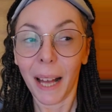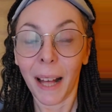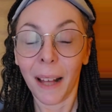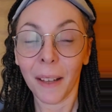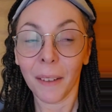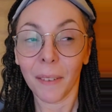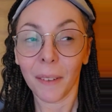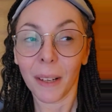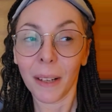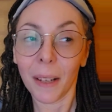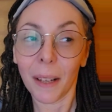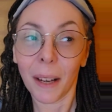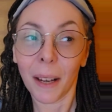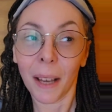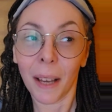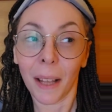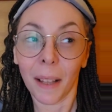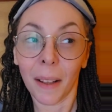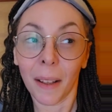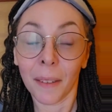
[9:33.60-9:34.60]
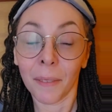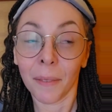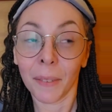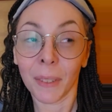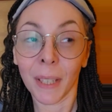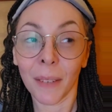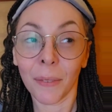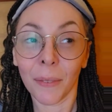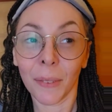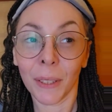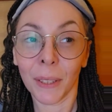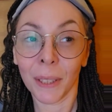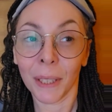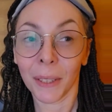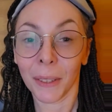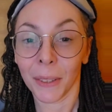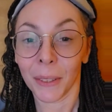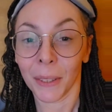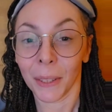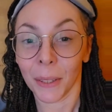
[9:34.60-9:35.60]
I've
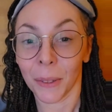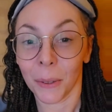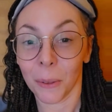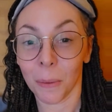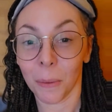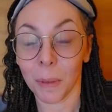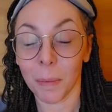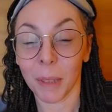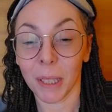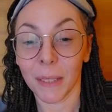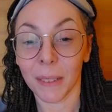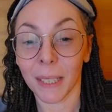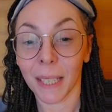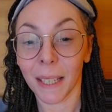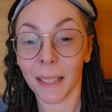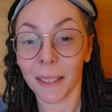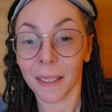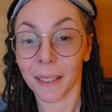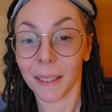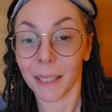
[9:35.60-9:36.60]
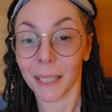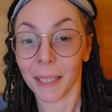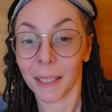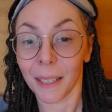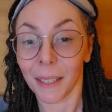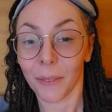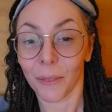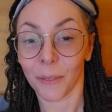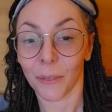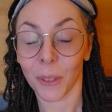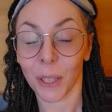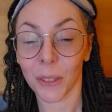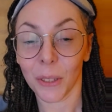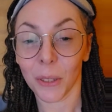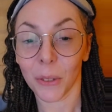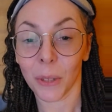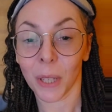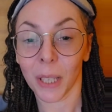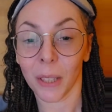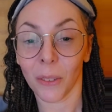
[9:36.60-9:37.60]
definitely heard other women say that they get
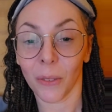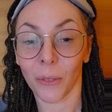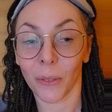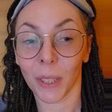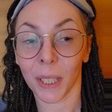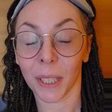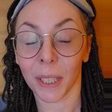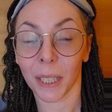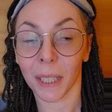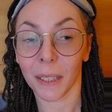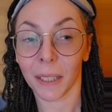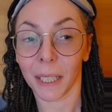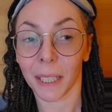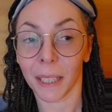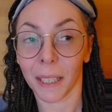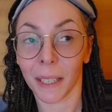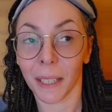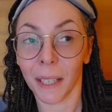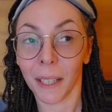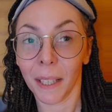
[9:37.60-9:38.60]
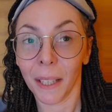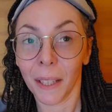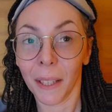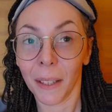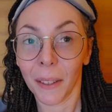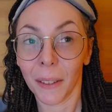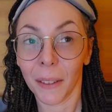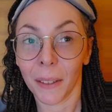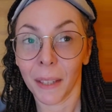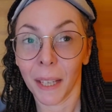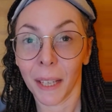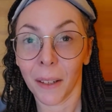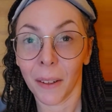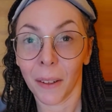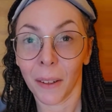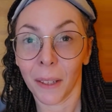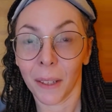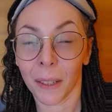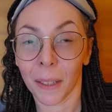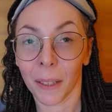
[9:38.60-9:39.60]
frustrated feeling like they
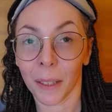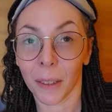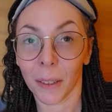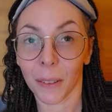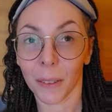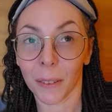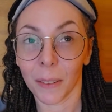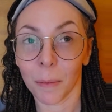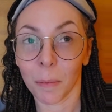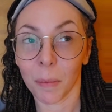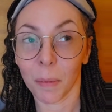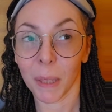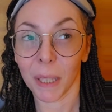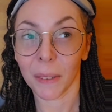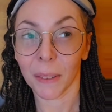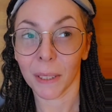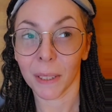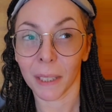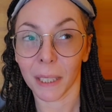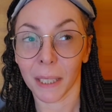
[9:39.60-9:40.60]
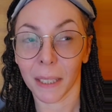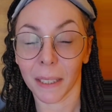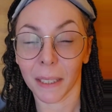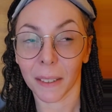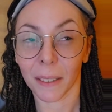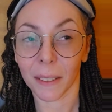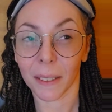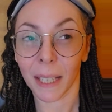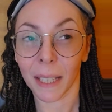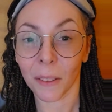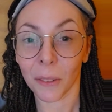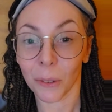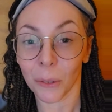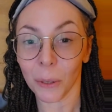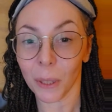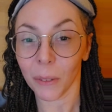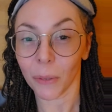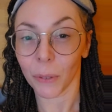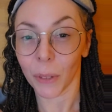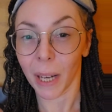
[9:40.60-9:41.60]
are basically an
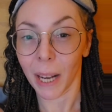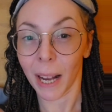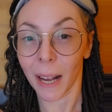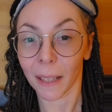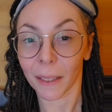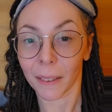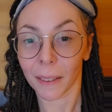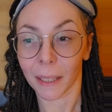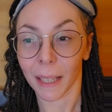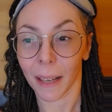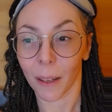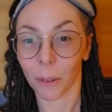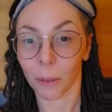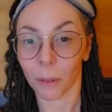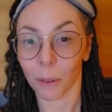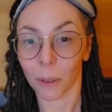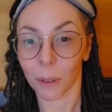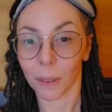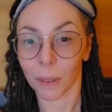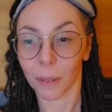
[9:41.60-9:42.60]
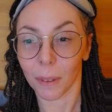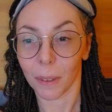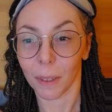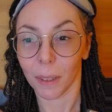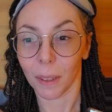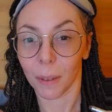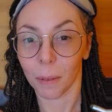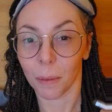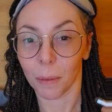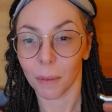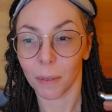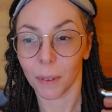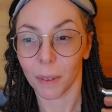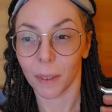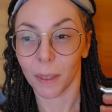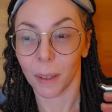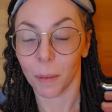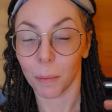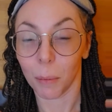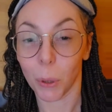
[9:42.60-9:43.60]
accessory for acting out
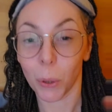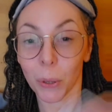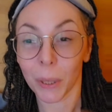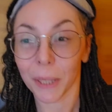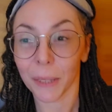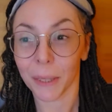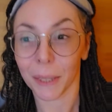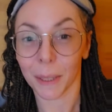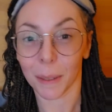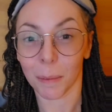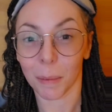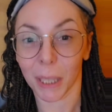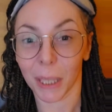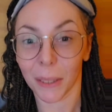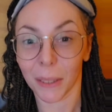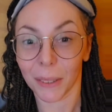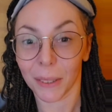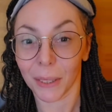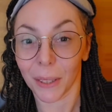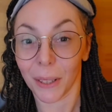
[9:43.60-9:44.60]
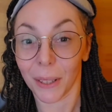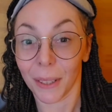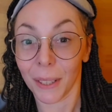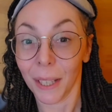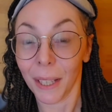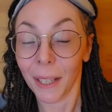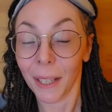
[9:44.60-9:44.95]
a porn somebody saw.